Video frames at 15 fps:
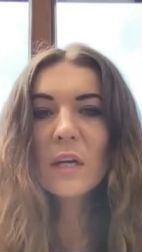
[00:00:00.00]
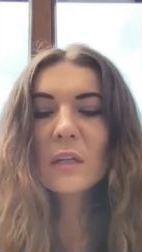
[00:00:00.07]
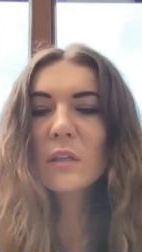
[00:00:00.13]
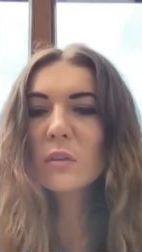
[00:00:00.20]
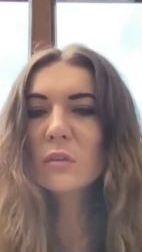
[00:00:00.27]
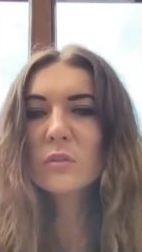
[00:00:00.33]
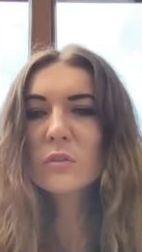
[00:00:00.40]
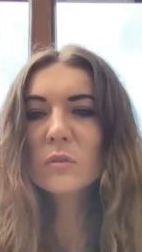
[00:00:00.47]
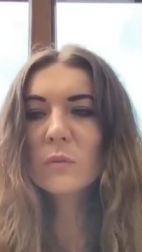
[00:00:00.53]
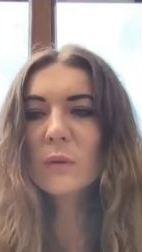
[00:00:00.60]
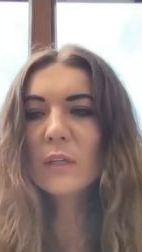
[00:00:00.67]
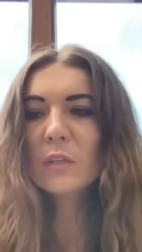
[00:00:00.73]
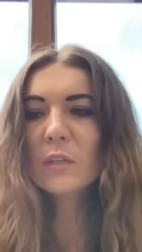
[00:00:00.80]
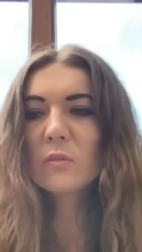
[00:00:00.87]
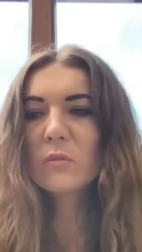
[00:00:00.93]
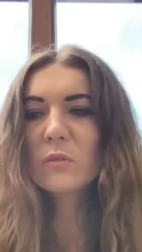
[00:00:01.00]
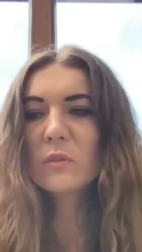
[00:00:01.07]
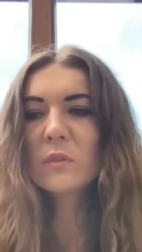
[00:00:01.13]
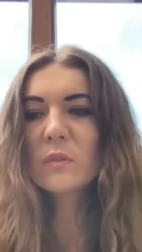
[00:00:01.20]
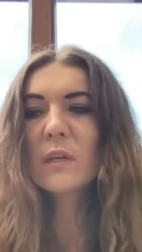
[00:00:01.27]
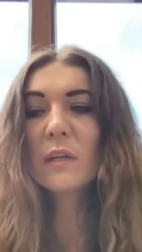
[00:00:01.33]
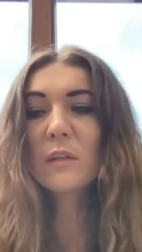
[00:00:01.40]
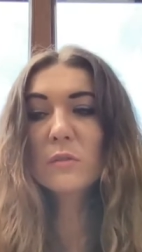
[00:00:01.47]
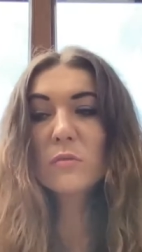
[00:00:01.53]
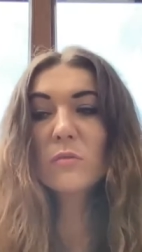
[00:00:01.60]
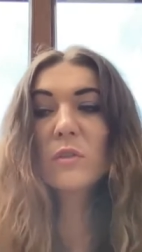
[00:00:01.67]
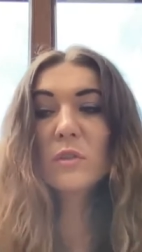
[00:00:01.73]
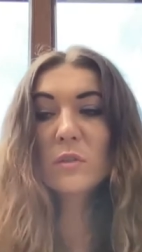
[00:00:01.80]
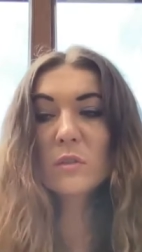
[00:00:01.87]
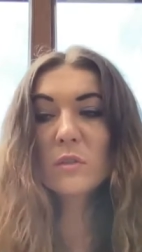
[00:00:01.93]
He also like uses thanks to
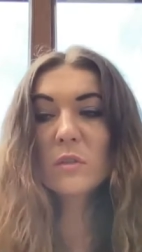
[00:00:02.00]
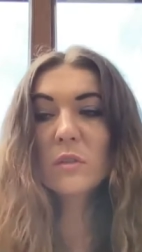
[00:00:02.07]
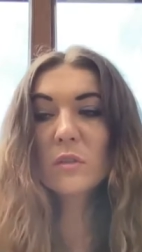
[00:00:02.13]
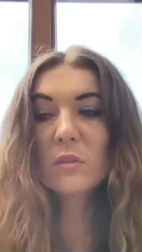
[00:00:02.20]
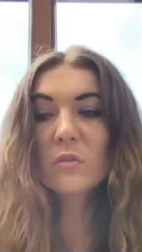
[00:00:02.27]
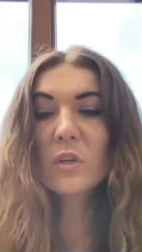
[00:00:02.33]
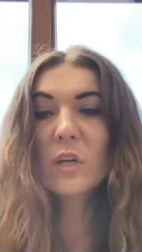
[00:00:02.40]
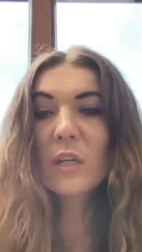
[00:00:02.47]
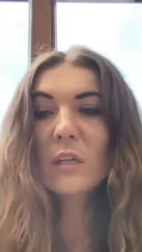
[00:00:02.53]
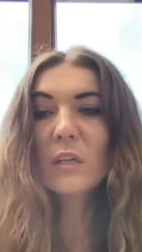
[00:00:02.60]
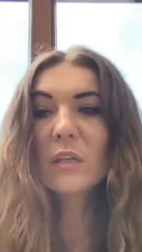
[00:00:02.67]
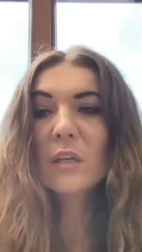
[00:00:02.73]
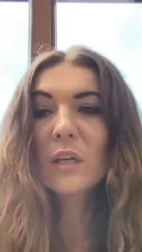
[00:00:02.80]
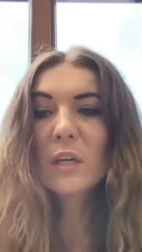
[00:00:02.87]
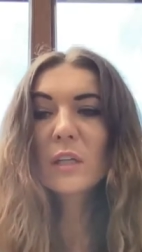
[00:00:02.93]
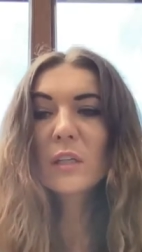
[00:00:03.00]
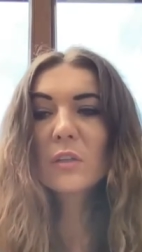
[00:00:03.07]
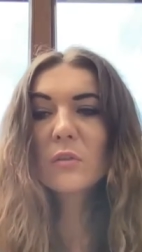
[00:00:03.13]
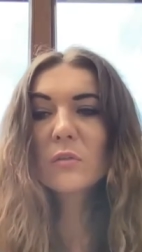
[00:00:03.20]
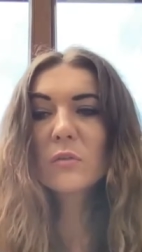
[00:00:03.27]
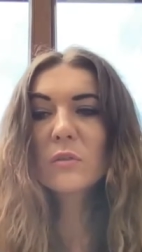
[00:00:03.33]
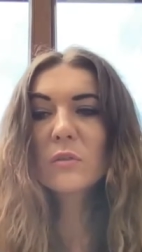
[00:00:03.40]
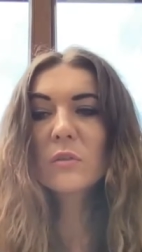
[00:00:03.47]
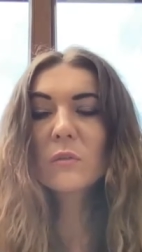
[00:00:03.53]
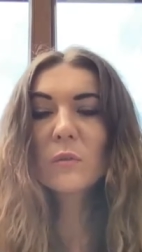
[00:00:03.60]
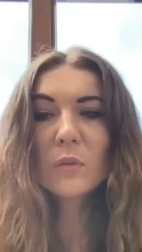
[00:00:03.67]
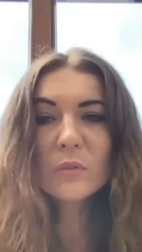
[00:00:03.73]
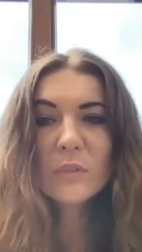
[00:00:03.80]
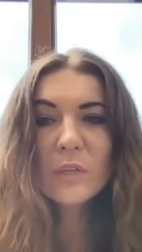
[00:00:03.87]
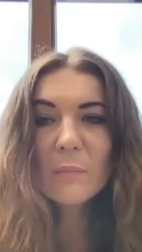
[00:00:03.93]
this uh, training, he uses uh,
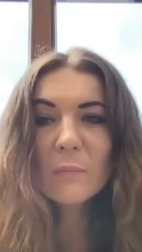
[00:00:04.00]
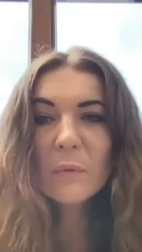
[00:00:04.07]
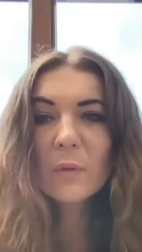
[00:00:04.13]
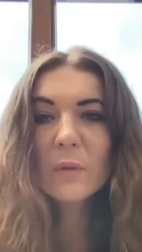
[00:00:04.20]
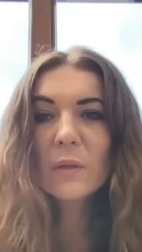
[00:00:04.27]
WhatsApp.